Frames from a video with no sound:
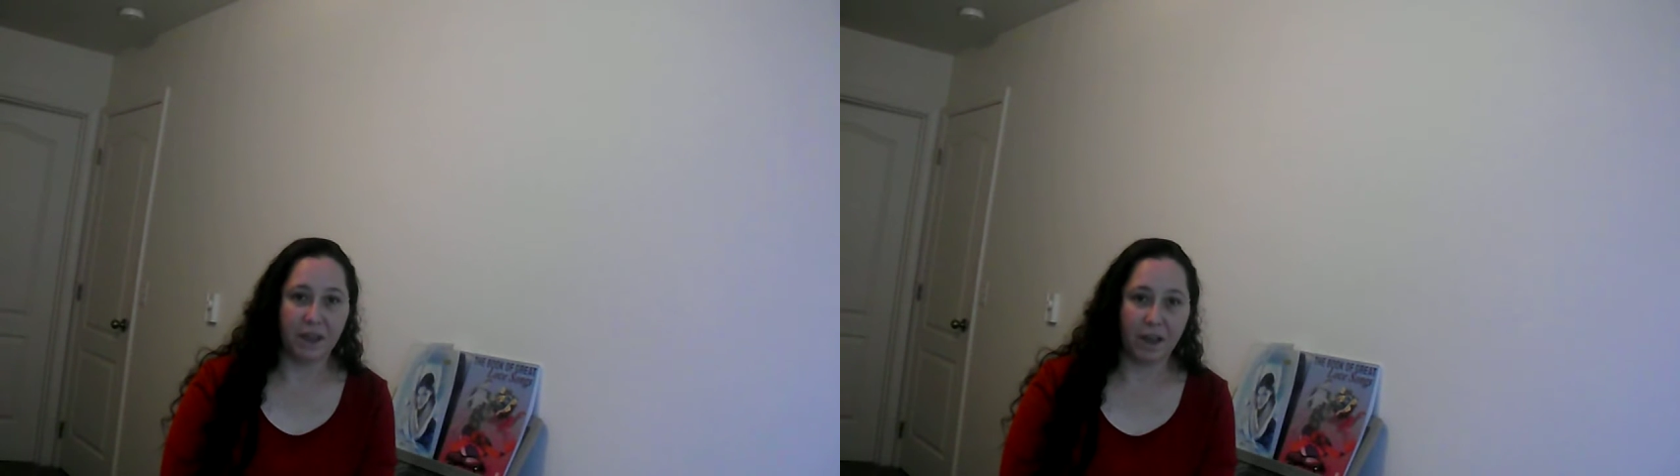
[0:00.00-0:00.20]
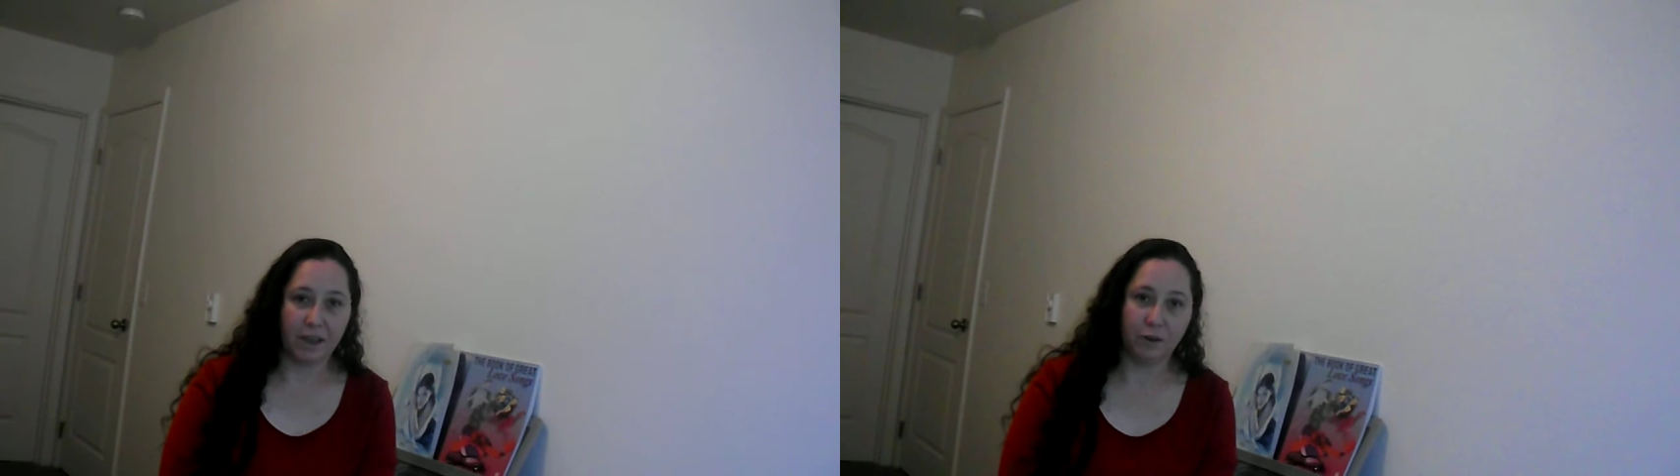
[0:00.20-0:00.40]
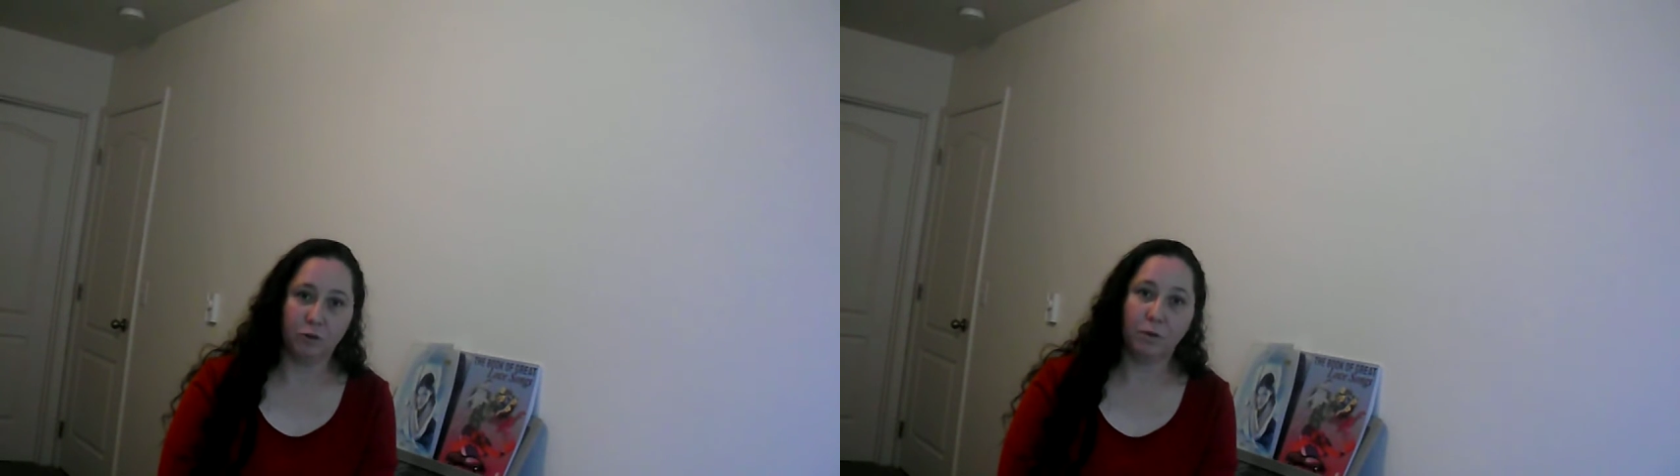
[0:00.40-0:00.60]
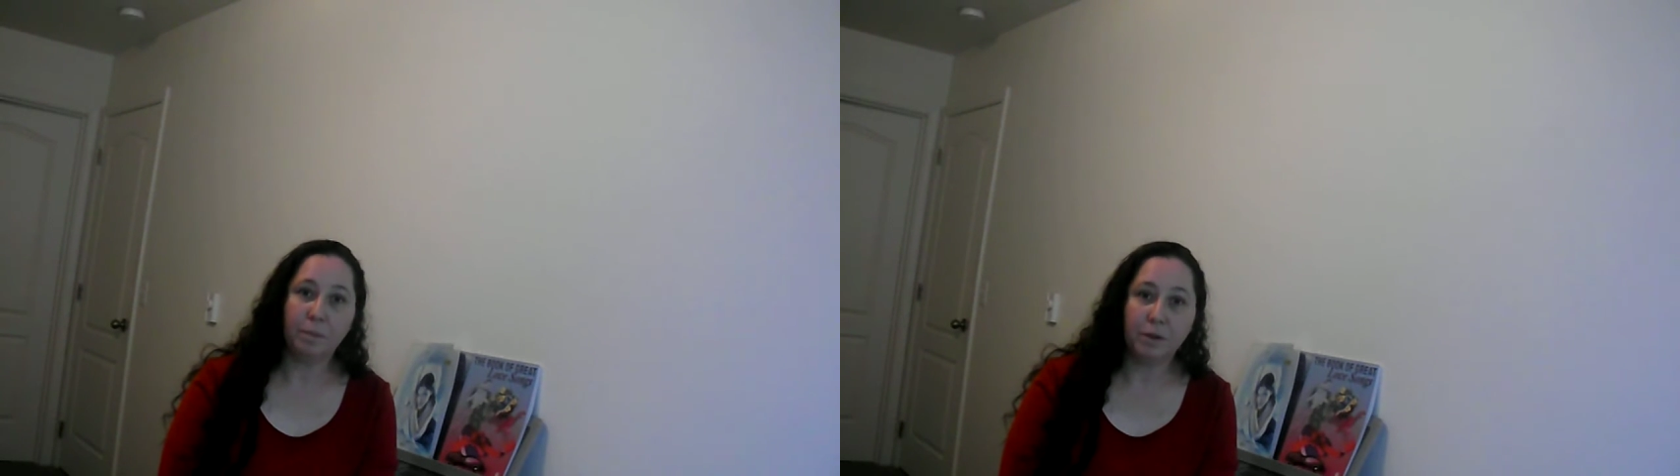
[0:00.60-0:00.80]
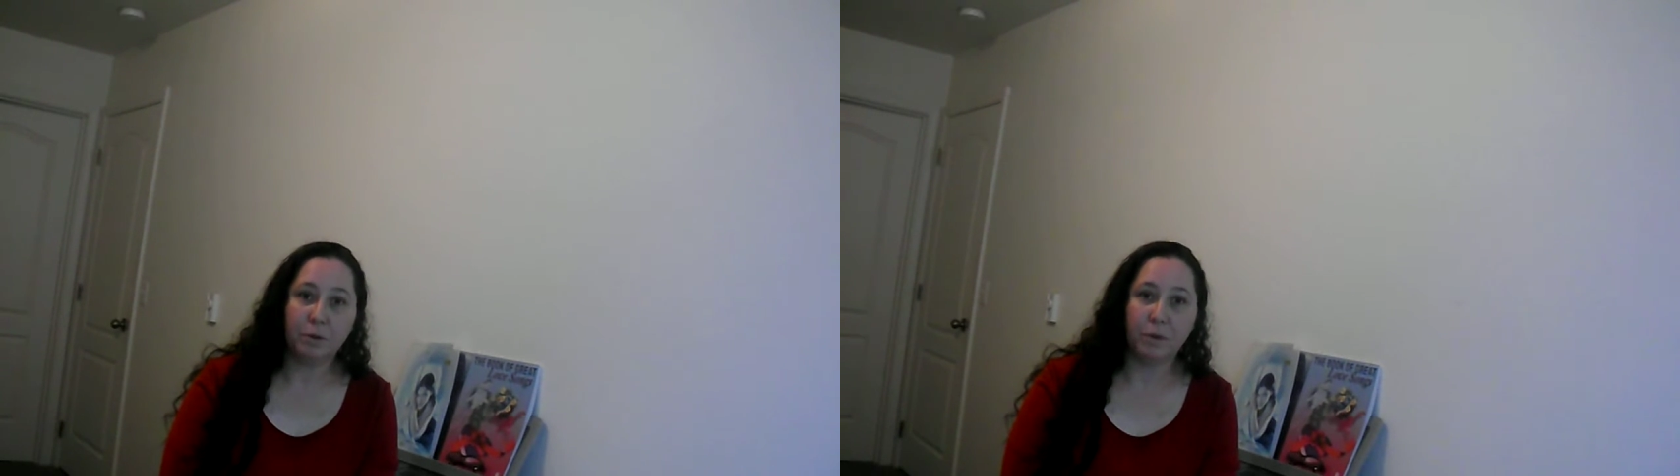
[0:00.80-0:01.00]
got
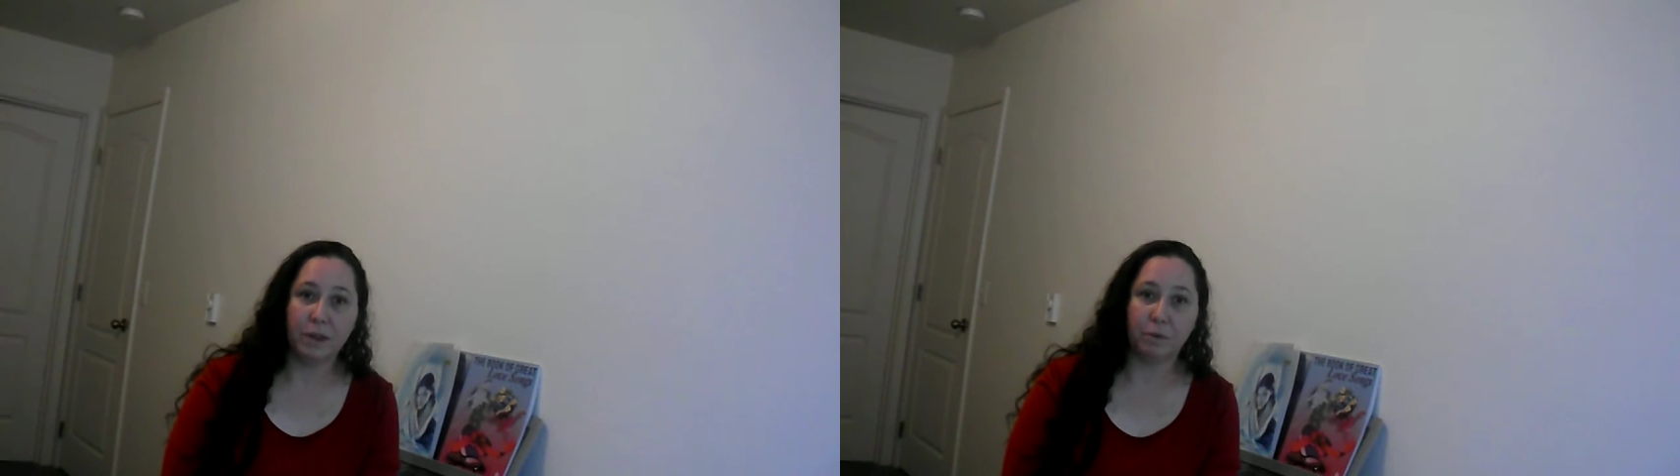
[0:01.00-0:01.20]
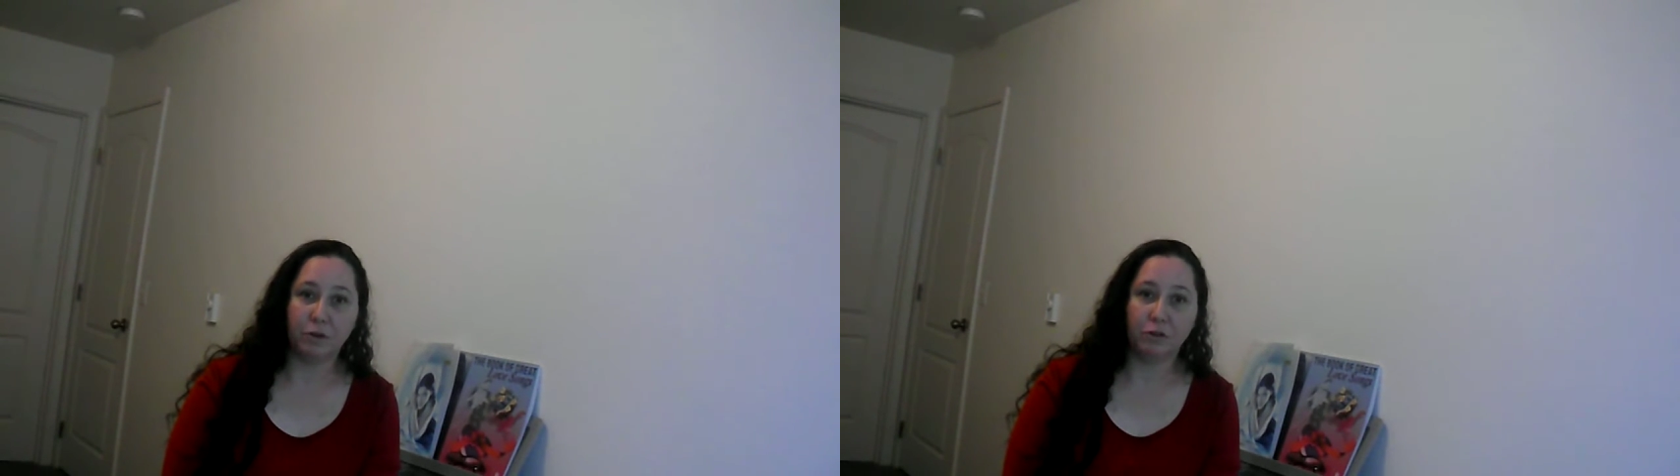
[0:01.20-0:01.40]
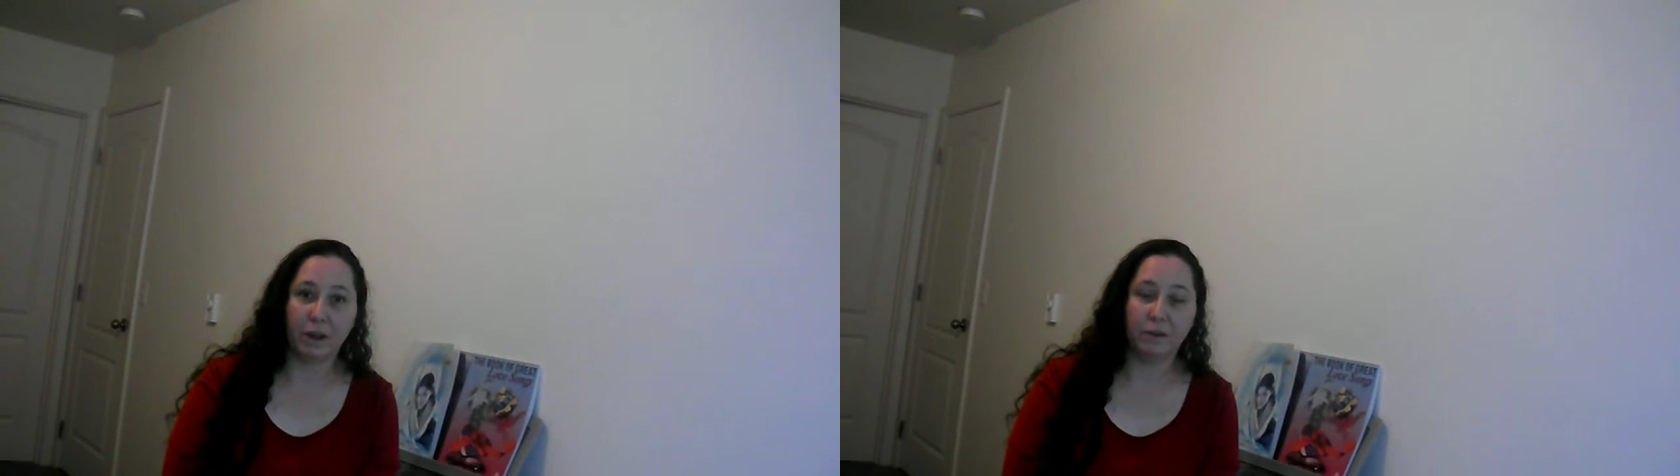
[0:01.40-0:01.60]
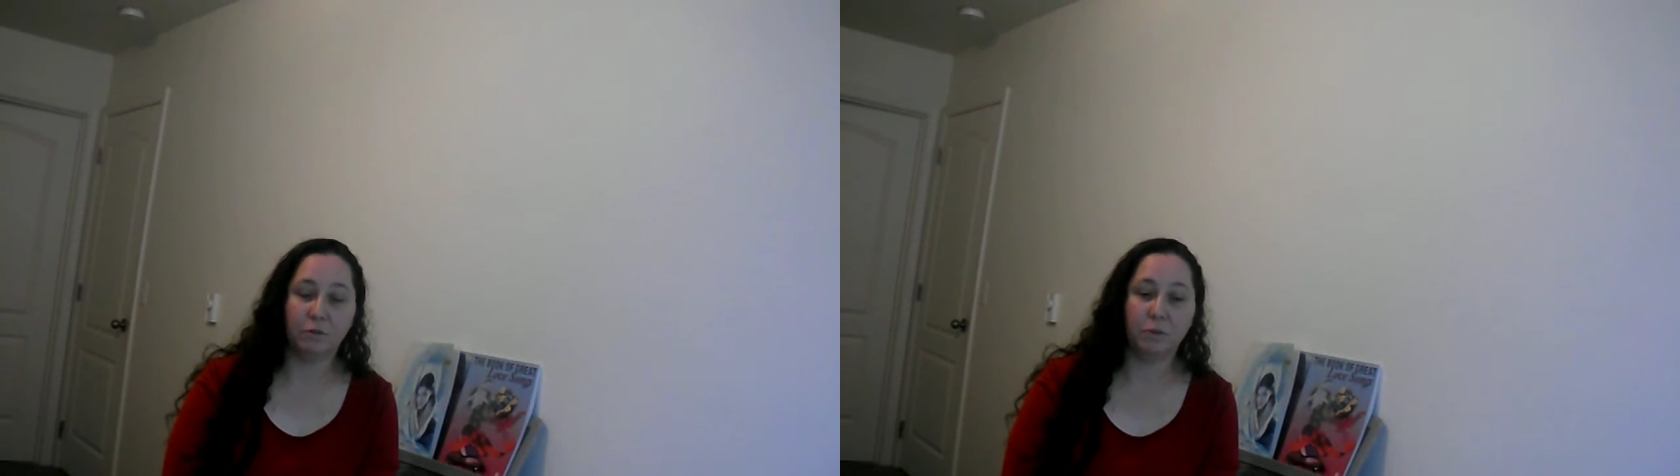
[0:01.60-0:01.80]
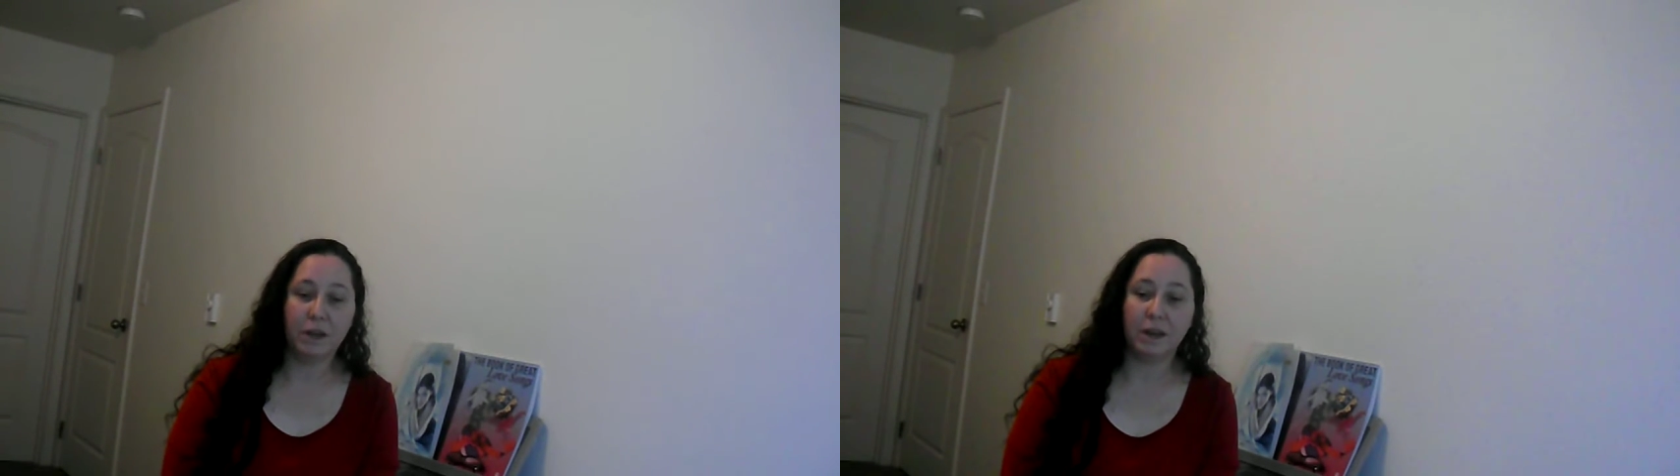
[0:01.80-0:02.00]
interrupted when they were trying to
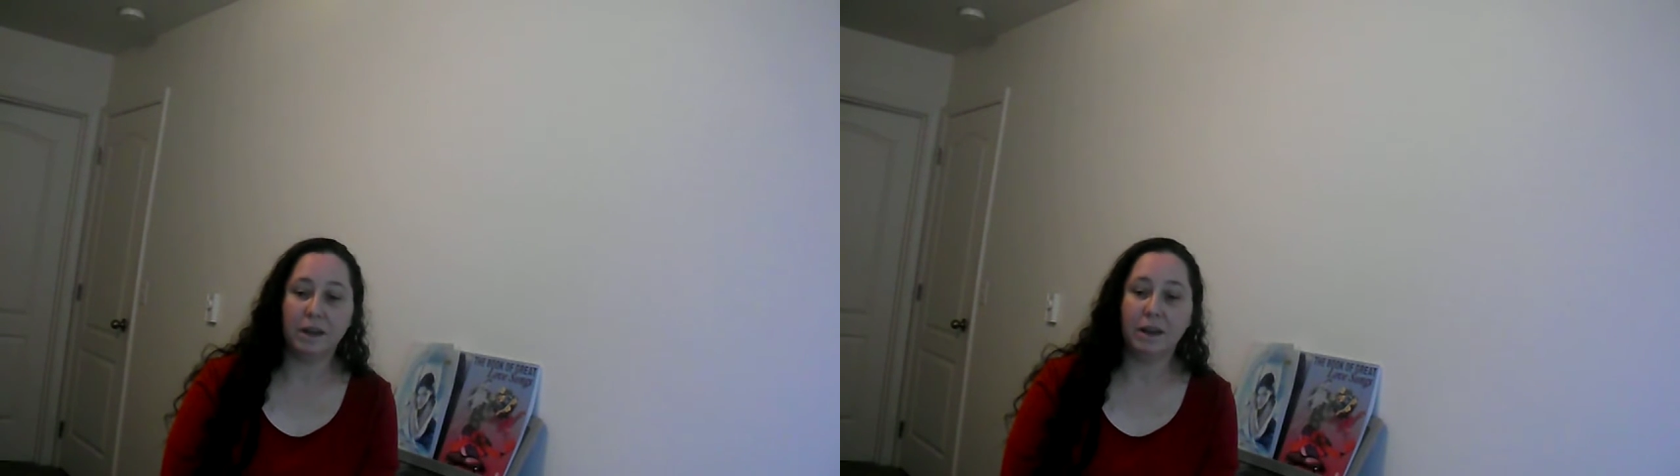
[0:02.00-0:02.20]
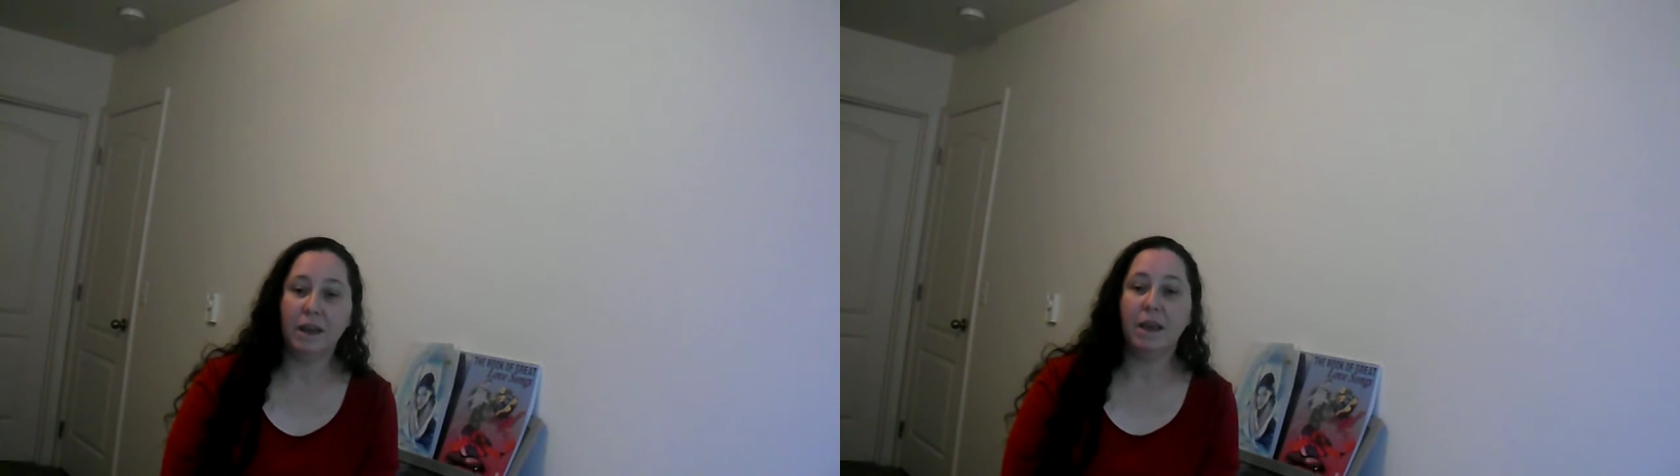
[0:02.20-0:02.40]
read it.